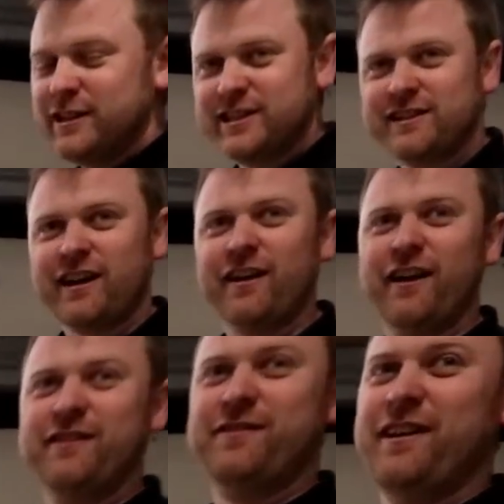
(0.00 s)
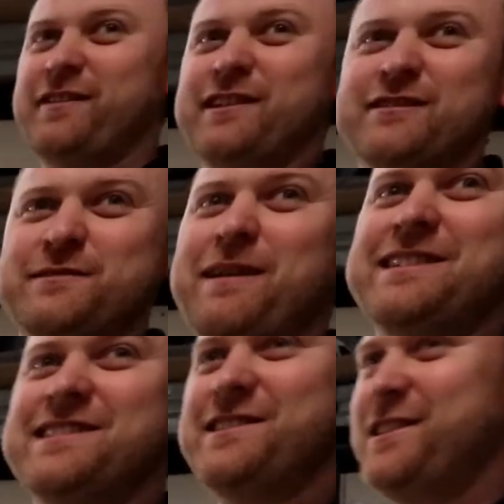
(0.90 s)
which I think looks
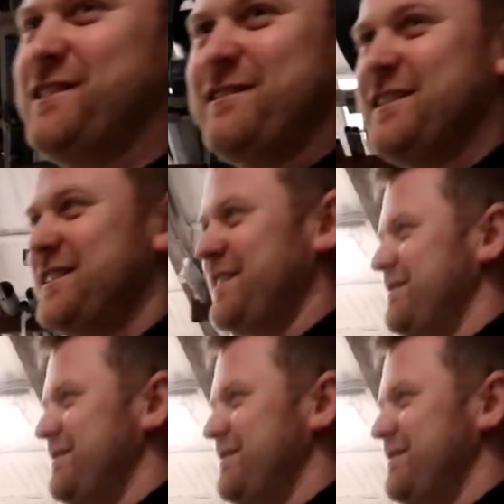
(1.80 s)
amazing, the colour on it. So